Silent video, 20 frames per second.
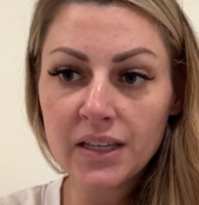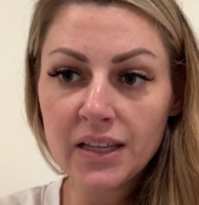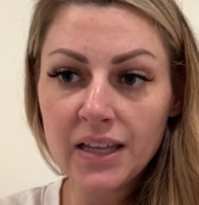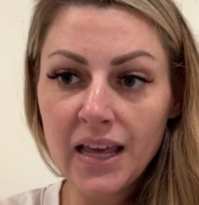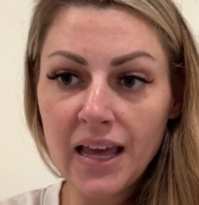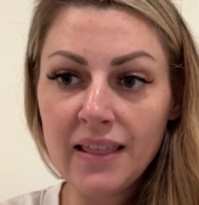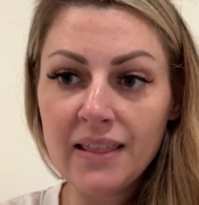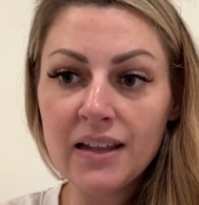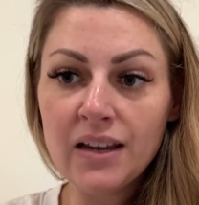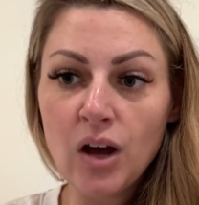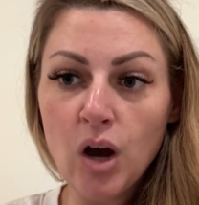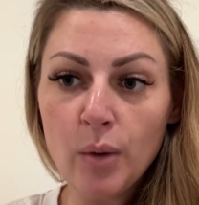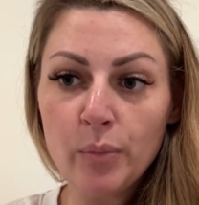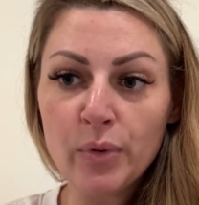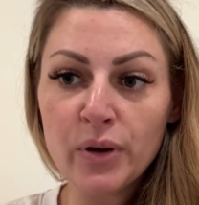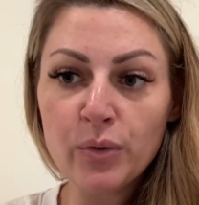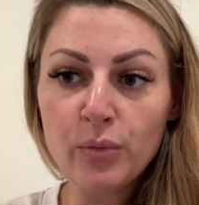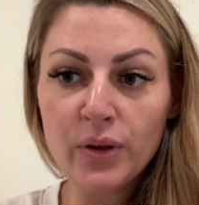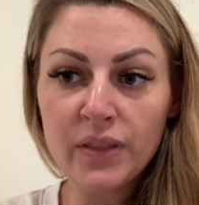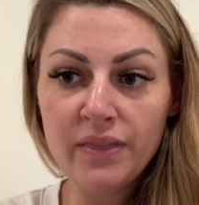and then
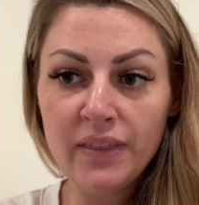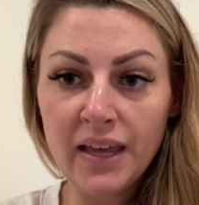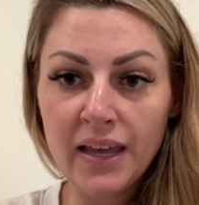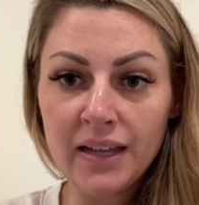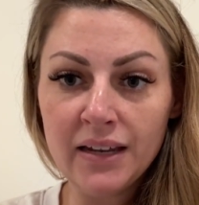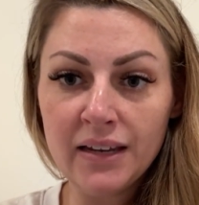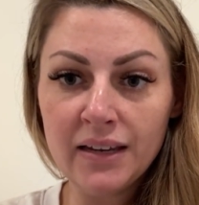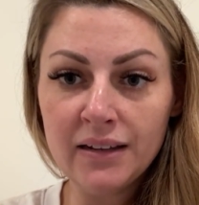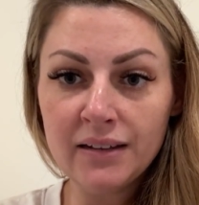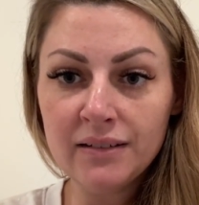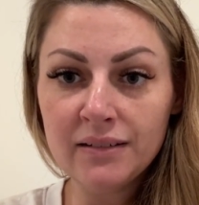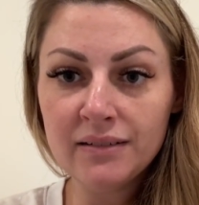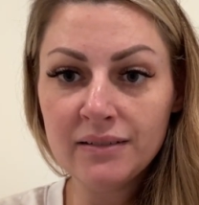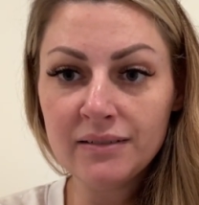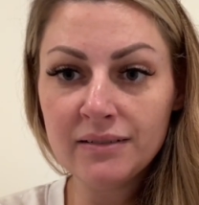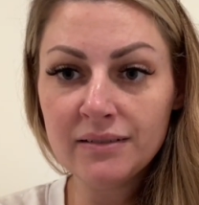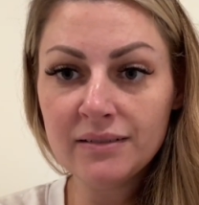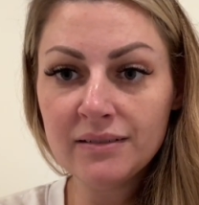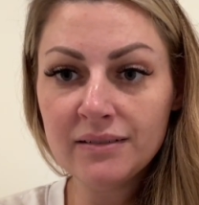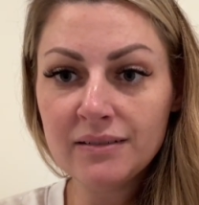Aubrey would then
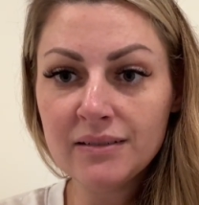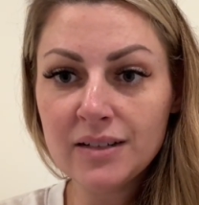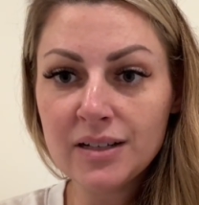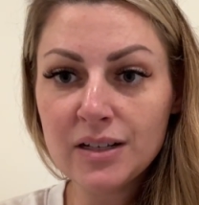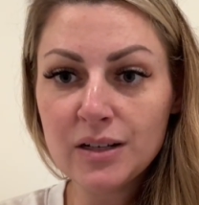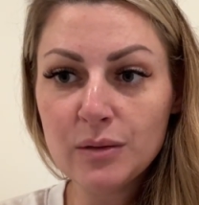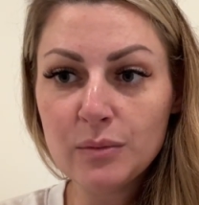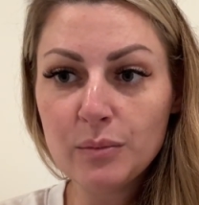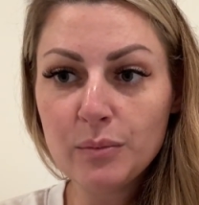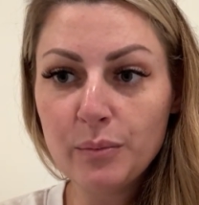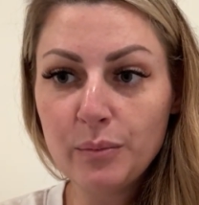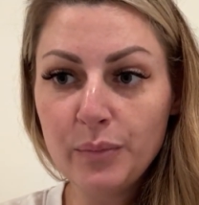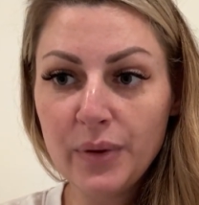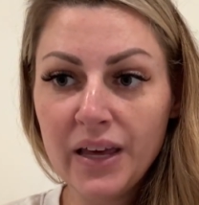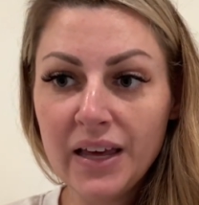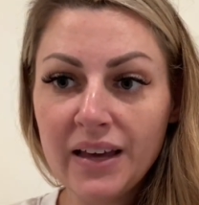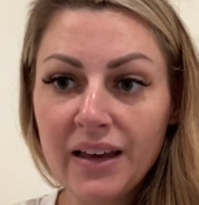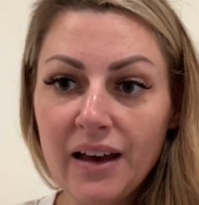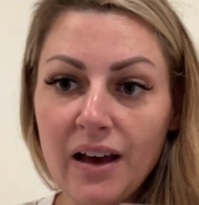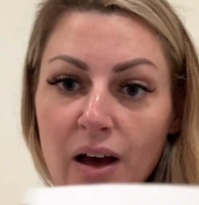
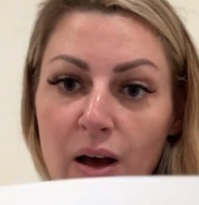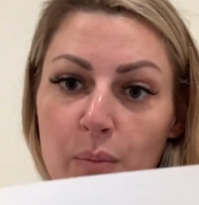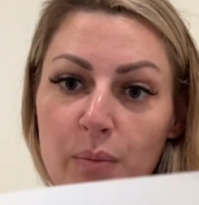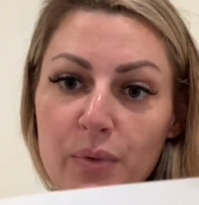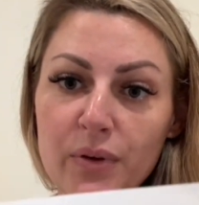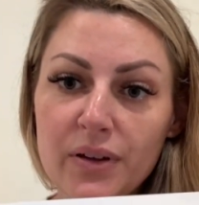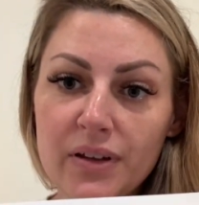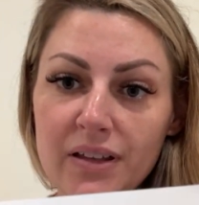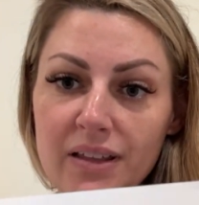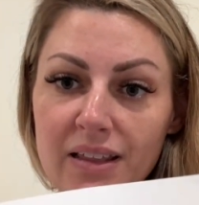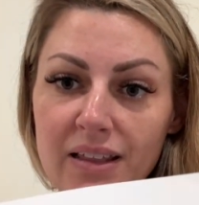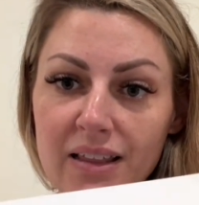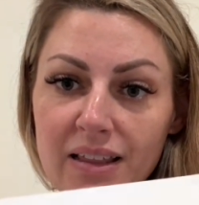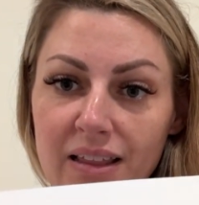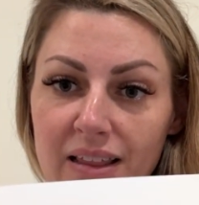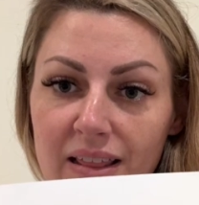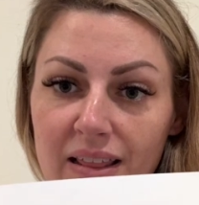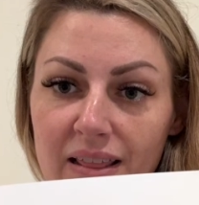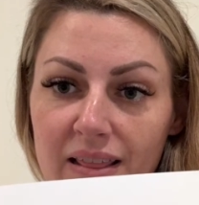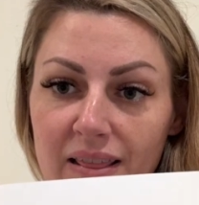pick up
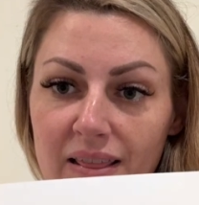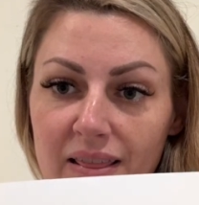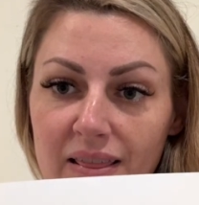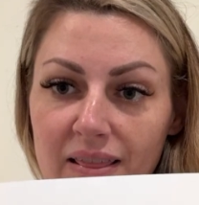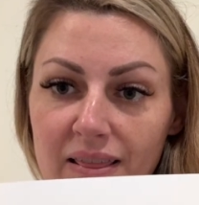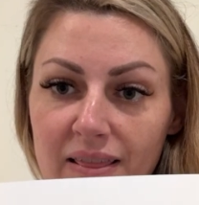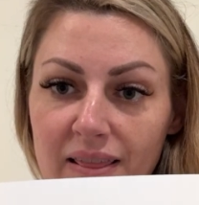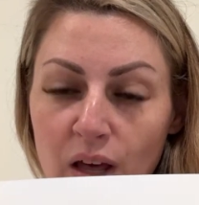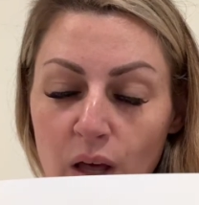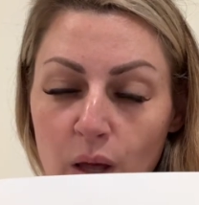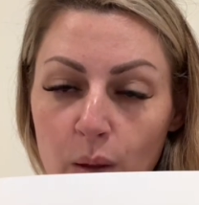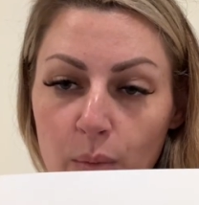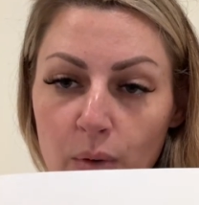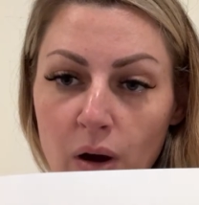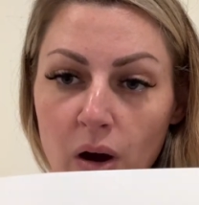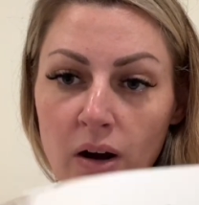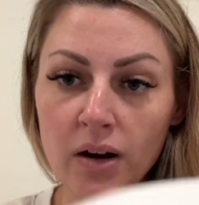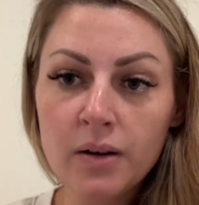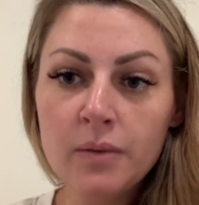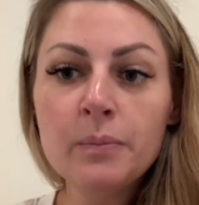the help
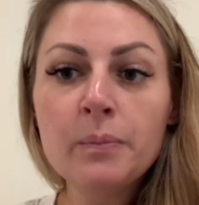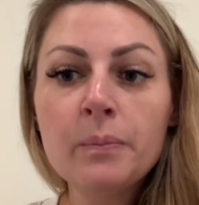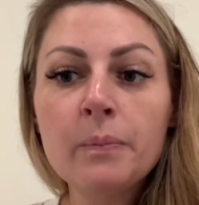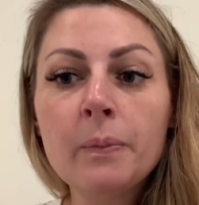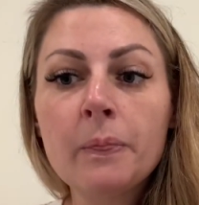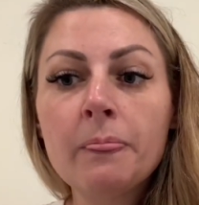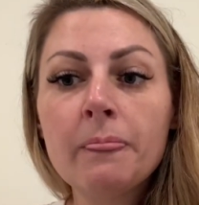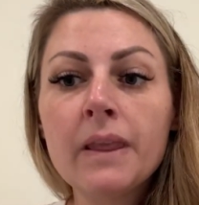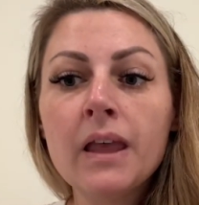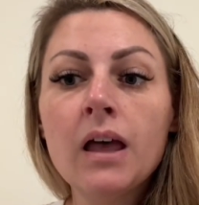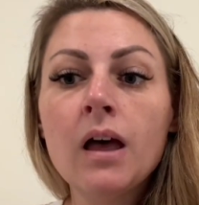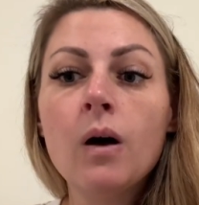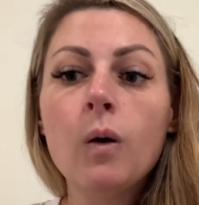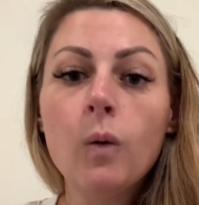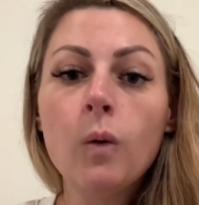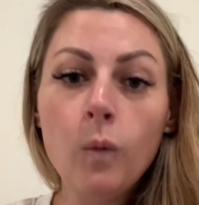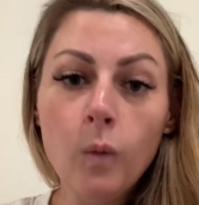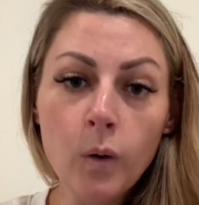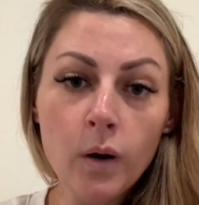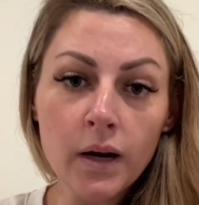card,
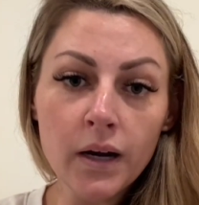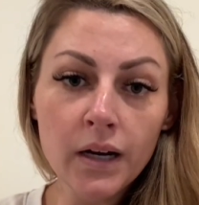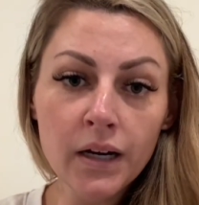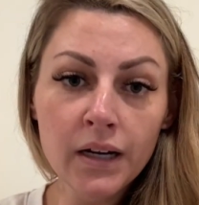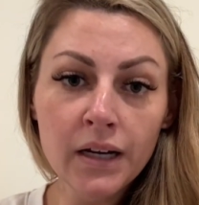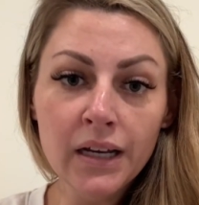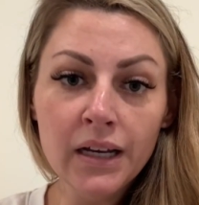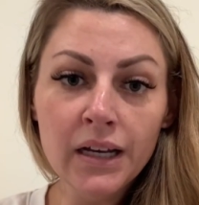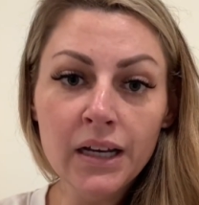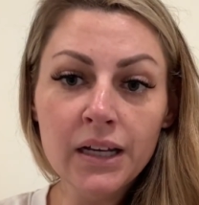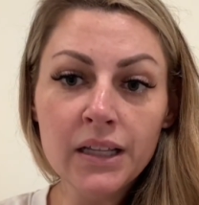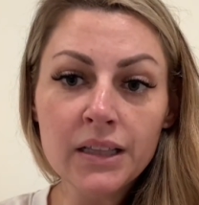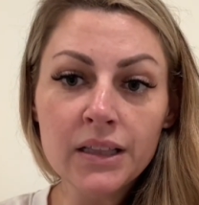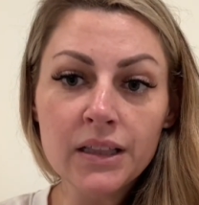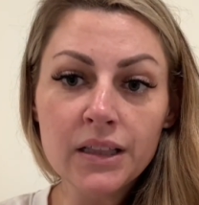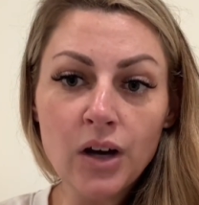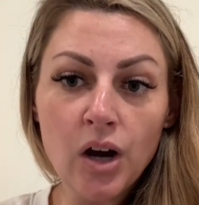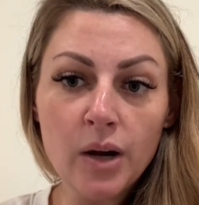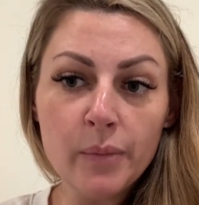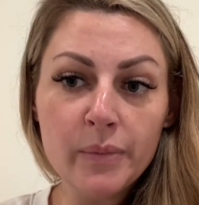or
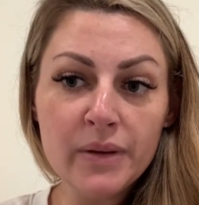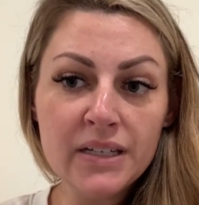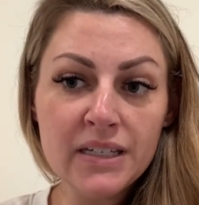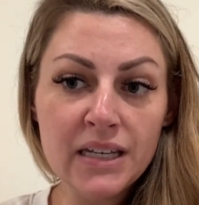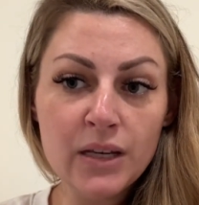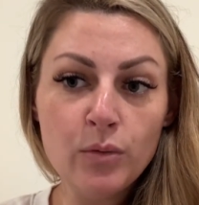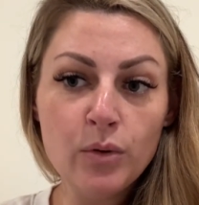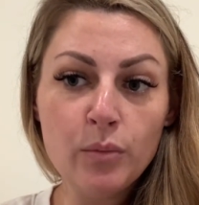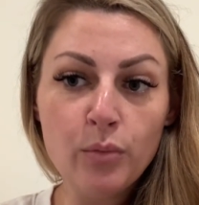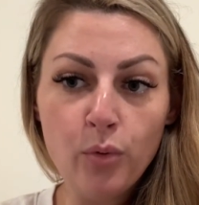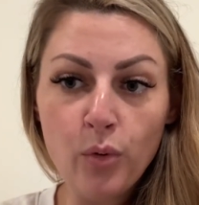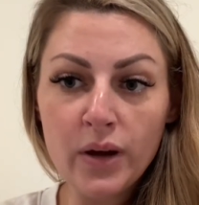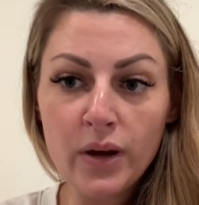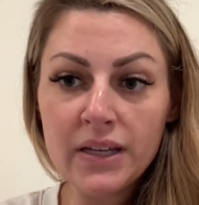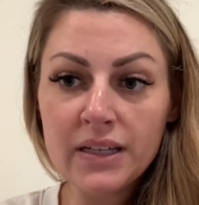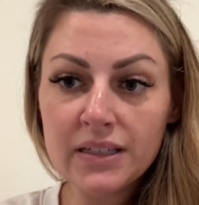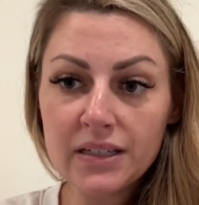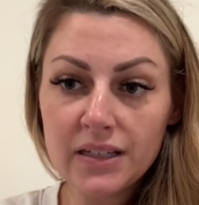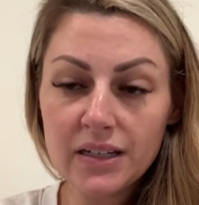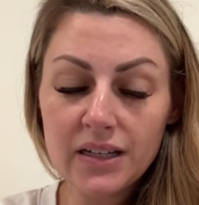the RBT would
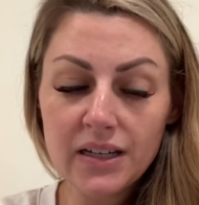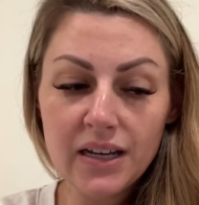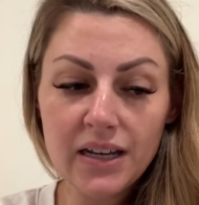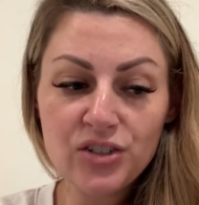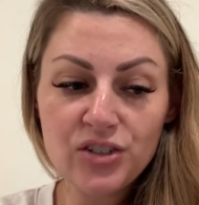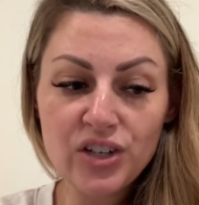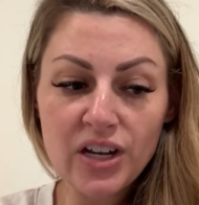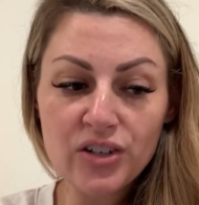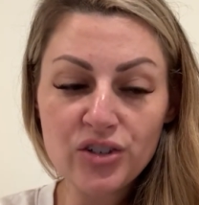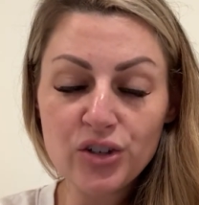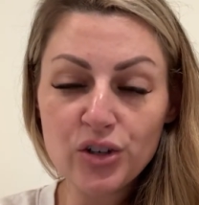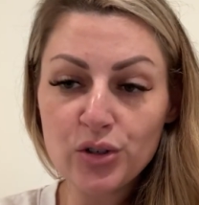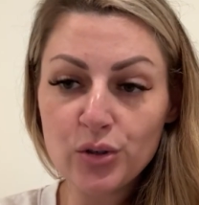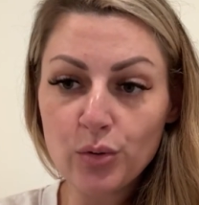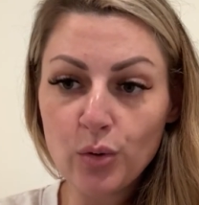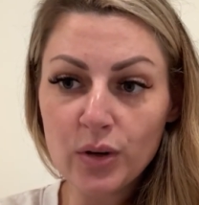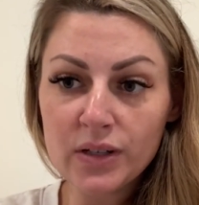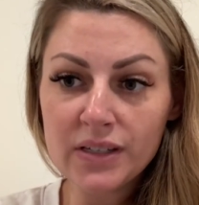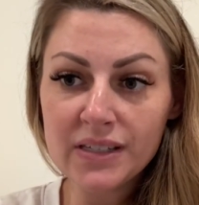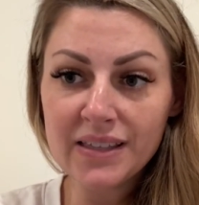point and gesture
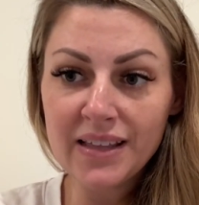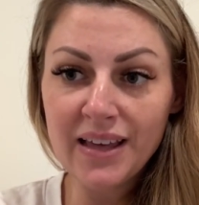towards the